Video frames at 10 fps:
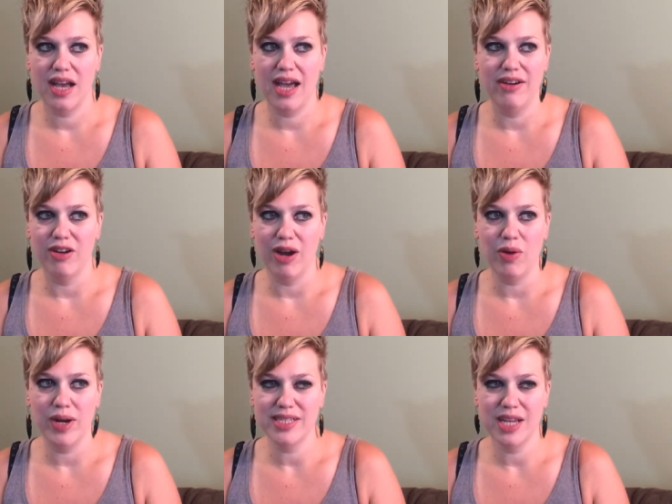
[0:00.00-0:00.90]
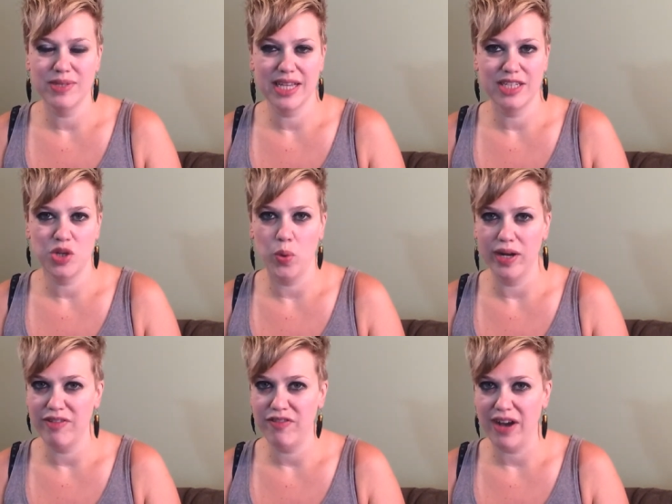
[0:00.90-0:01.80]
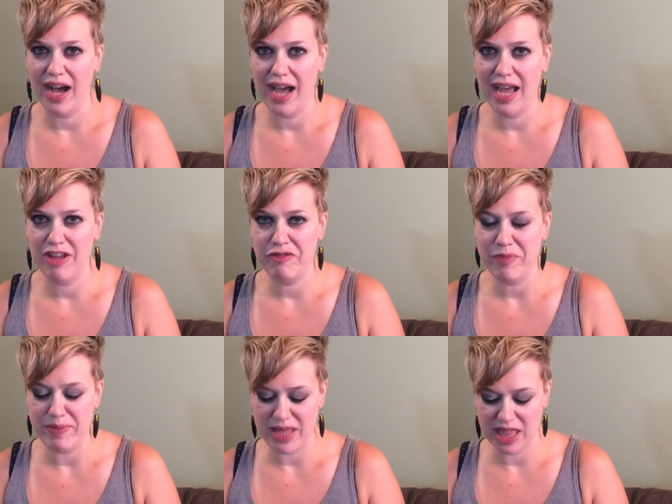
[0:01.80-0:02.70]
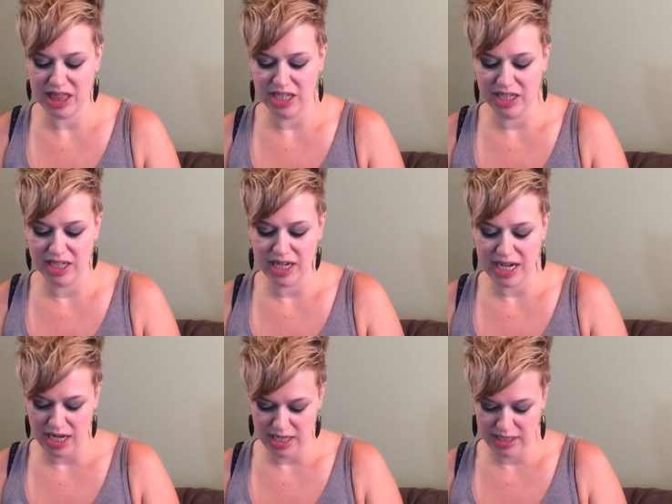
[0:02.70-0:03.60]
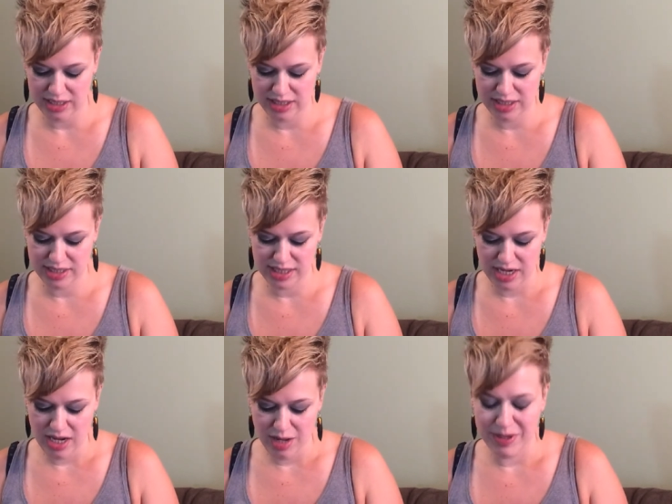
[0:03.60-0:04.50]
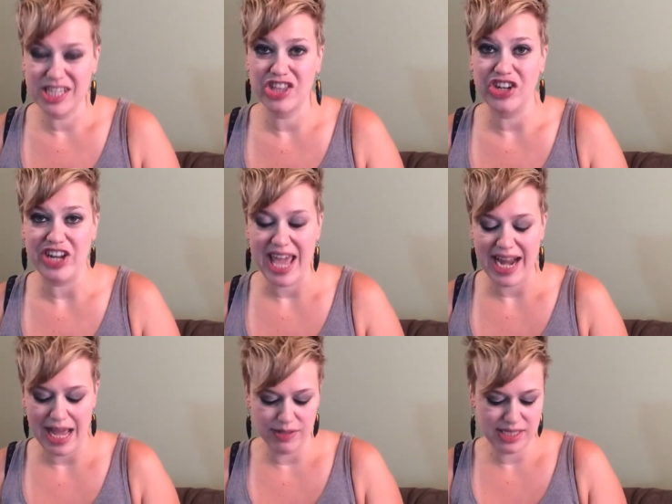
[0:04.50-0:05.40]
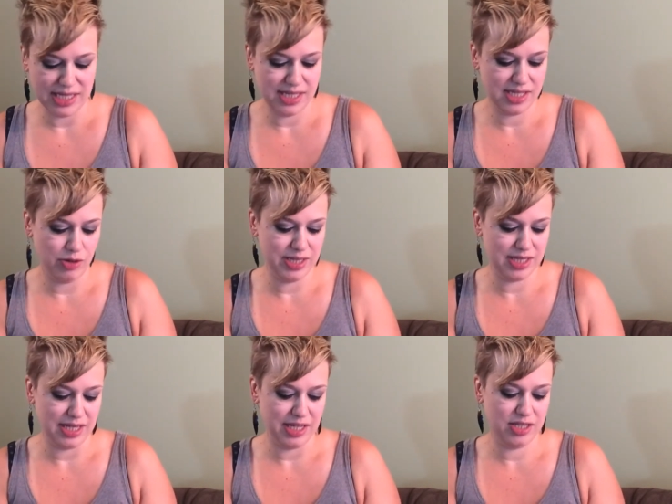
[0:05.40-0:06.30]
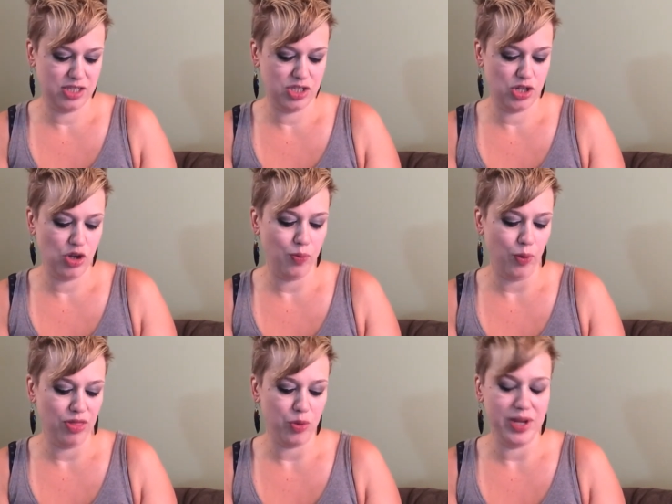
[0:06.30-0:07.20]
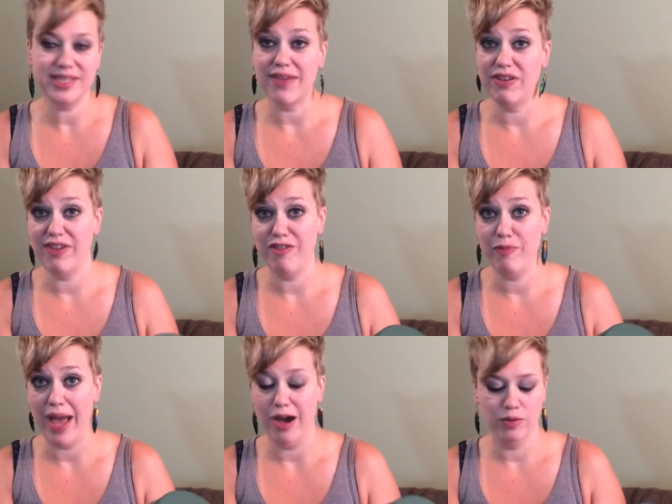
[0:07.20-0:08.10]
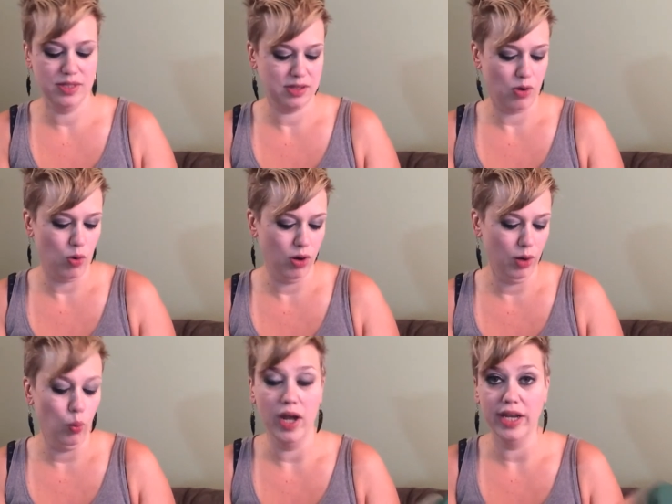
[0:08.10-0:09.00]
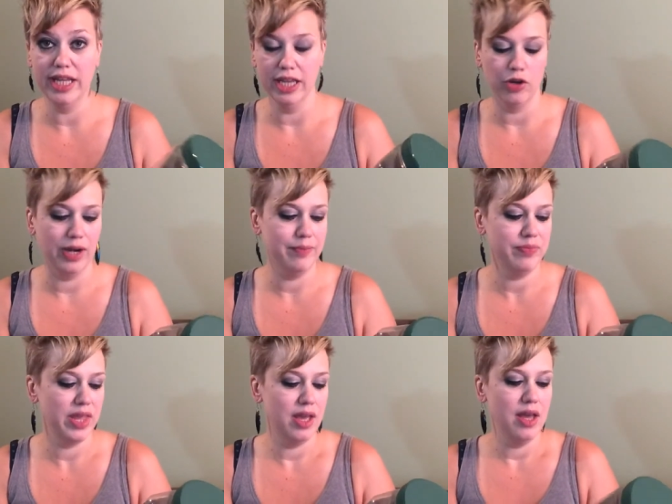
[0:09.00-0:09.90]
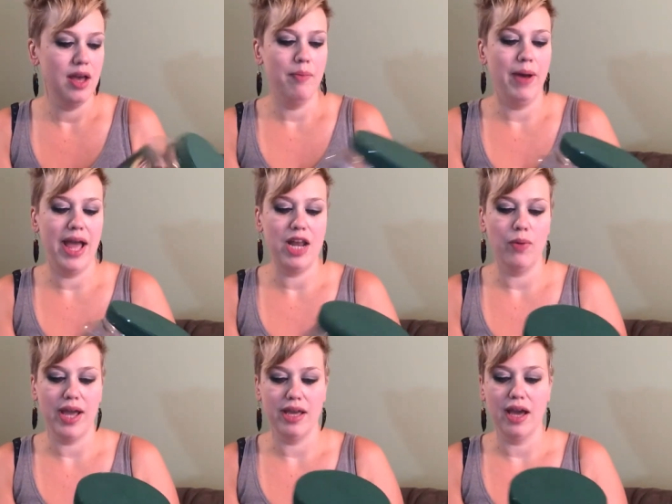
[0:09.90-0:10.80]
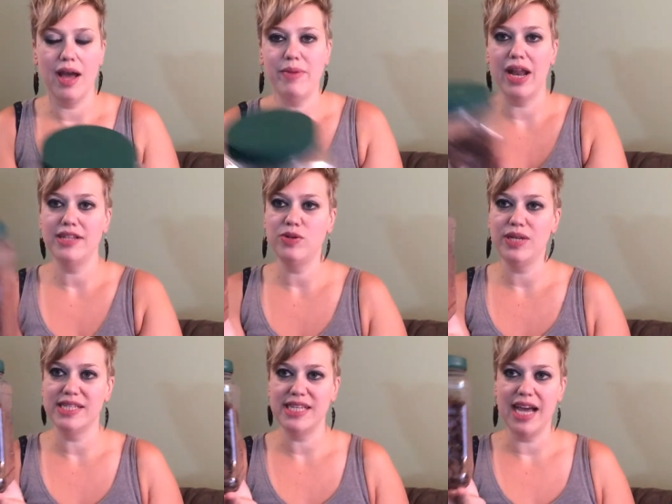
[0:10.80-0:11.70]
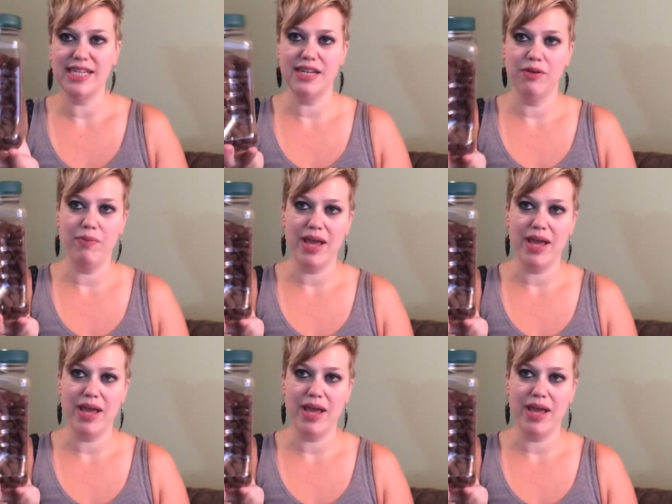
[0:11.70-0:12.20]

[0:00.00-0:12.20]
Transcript: I don't know, I want to say it was like twenty five, maybe thirty dollars. It's thirty eight ounces, so it's like two point three seven five pounds or one kilogram. But anyway, I mean, as you can see, I didn't